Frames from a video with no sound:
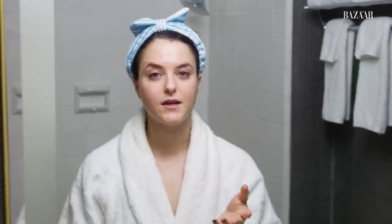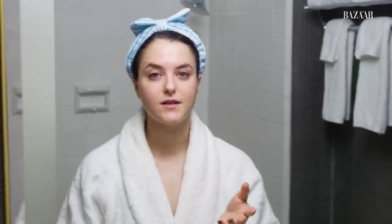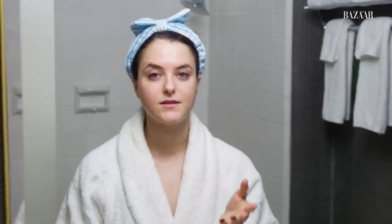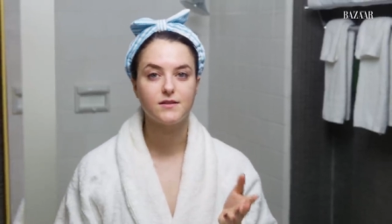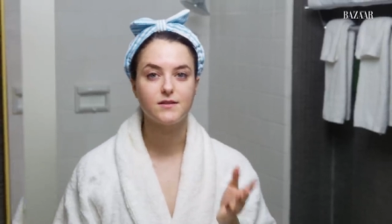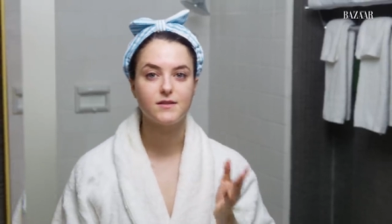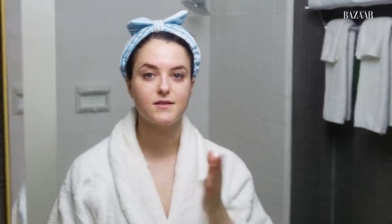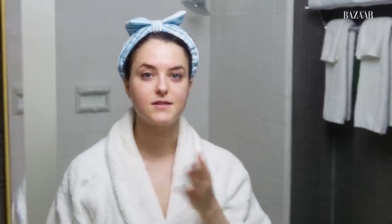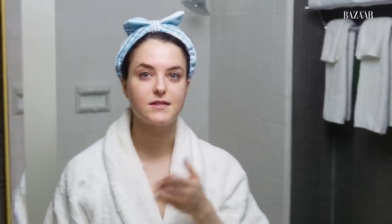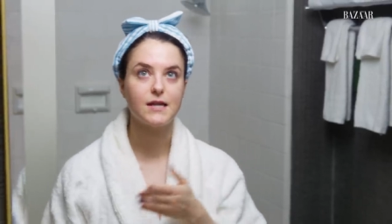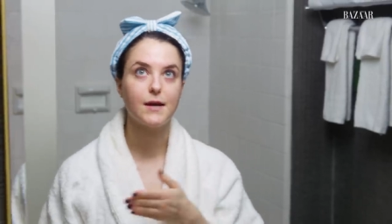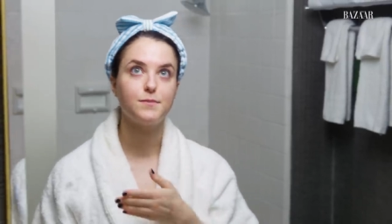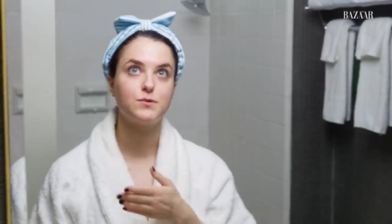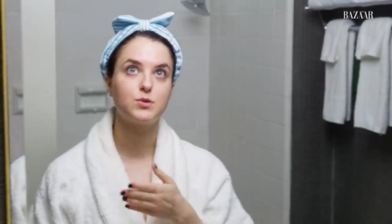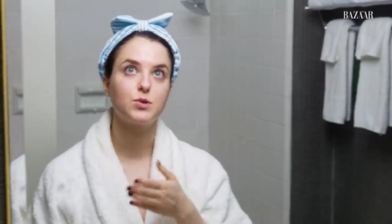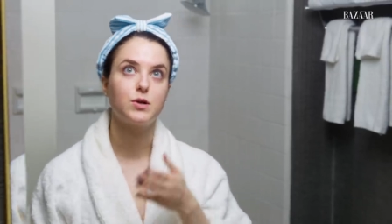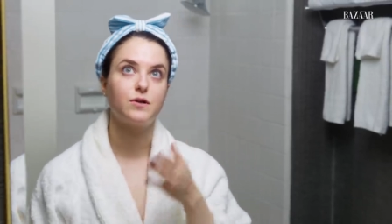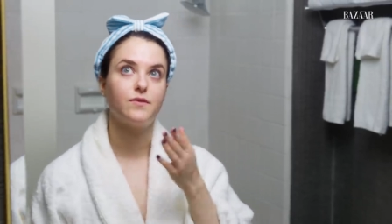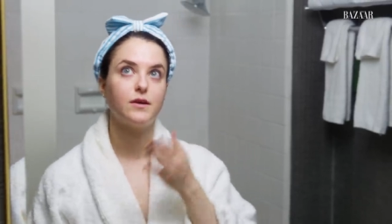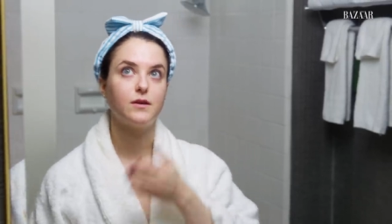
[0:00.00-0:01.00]
It's the step
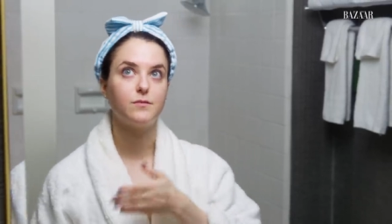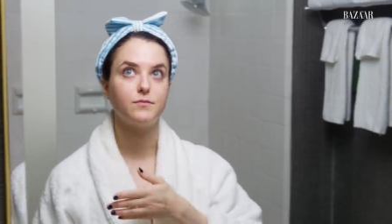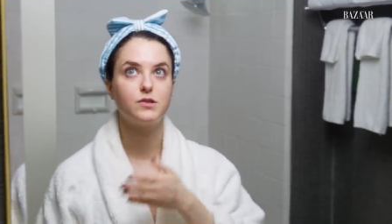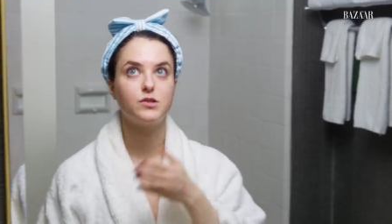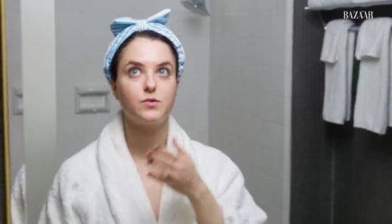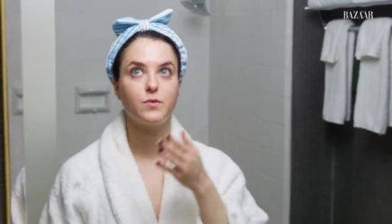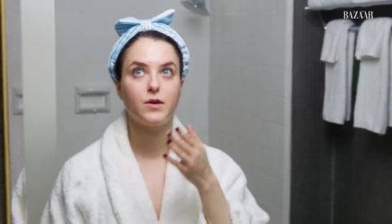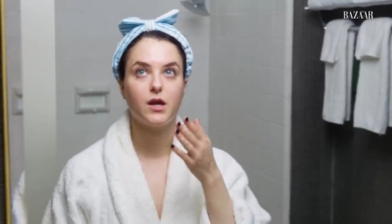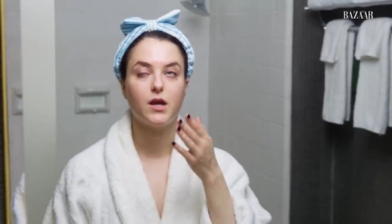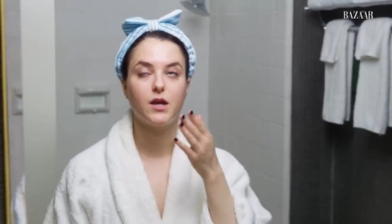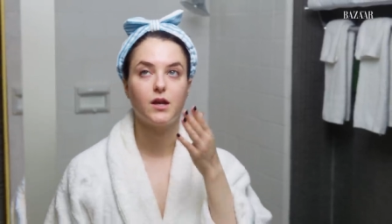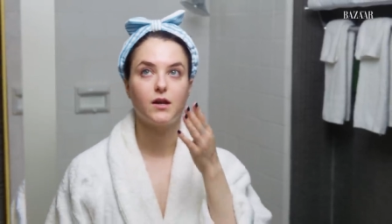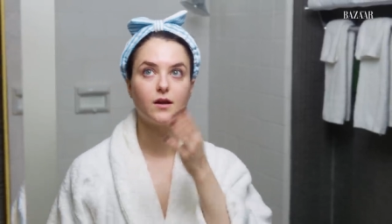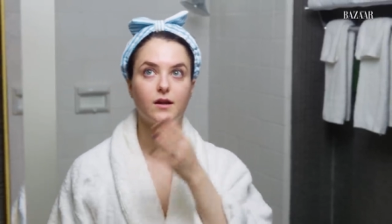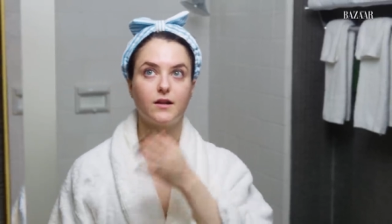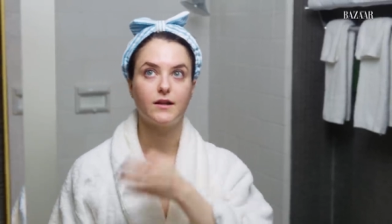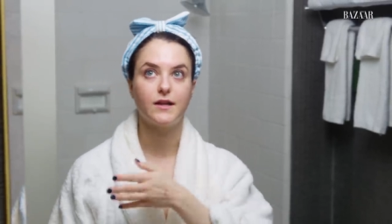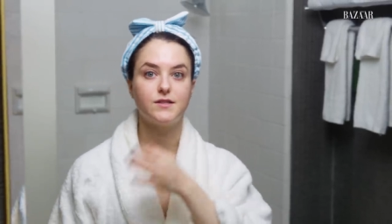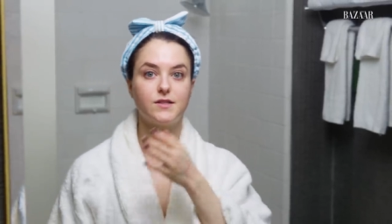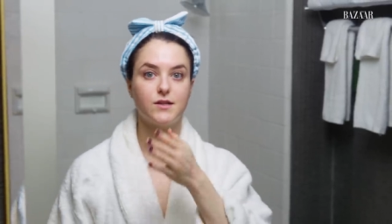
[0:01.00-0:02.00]
sort of in between
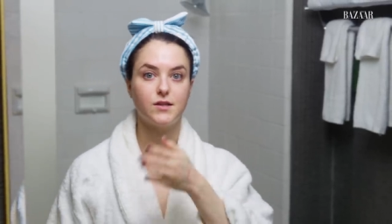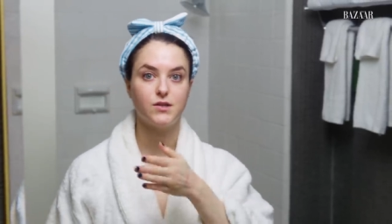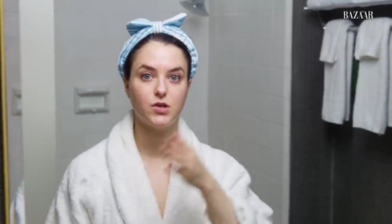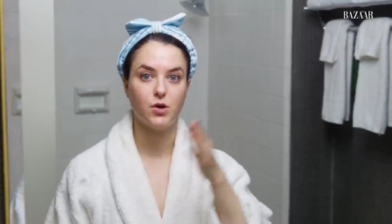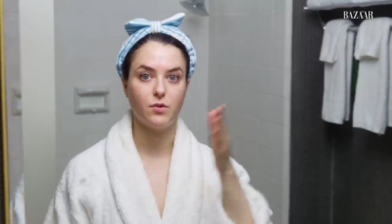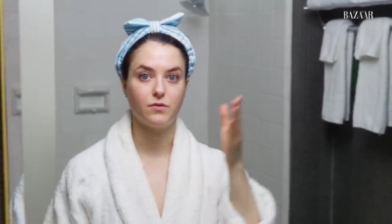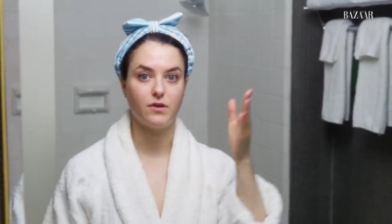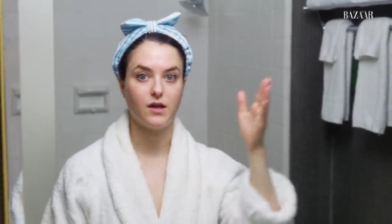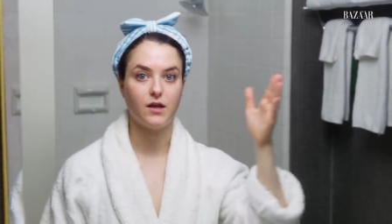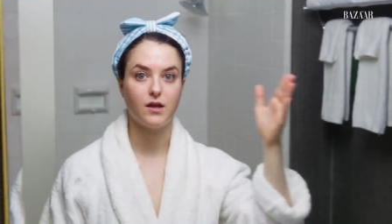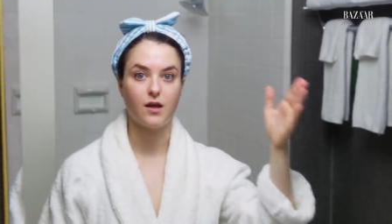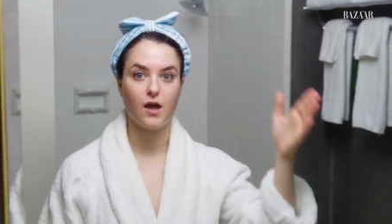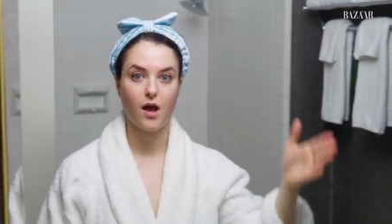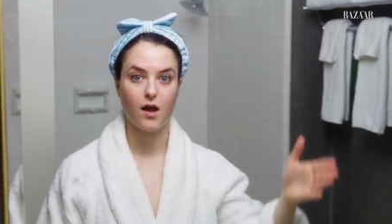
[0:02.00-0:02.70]
cleansing, toning,